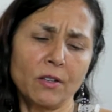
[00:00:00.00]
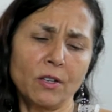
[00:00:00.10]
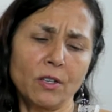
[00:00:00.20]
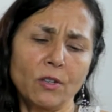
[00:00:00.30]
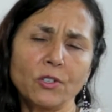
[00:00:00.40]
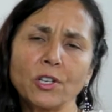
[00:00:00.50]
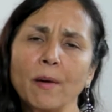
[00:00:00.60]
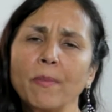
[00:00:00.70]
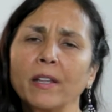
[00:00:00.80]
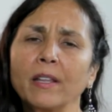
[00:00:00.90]
you
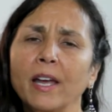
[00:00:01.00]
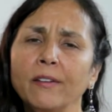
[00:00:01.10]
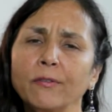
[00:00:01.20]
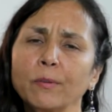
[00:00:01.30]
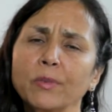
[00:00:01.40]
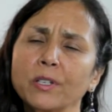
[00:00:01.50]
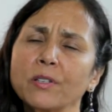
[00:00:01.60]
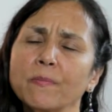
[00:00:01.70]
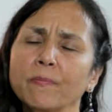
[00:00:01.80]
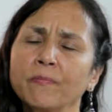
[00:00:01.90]
shop online for
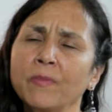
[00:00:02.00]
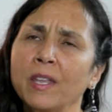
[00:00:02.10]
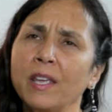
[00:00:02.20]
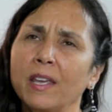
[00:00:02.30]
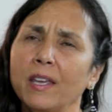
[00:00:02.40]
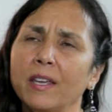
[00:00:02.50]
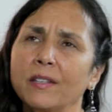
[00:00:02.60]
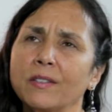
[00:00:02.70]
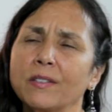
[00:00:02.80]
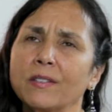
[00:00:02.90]
books.
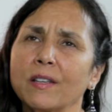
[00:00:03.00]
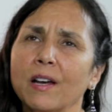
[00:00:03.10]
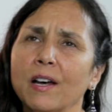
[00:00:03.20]
It's